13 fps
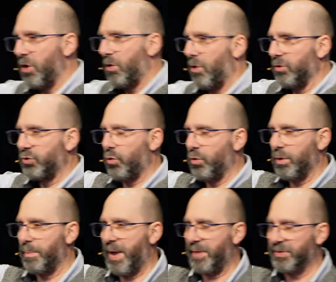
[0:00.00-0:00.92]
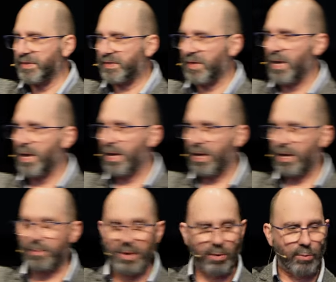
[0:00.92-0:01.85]
I'll talk about this in
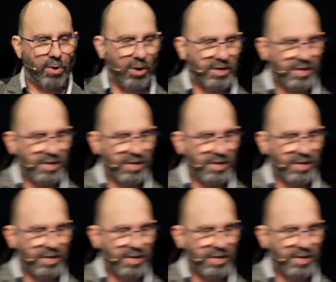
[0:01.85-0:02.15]
a minute when I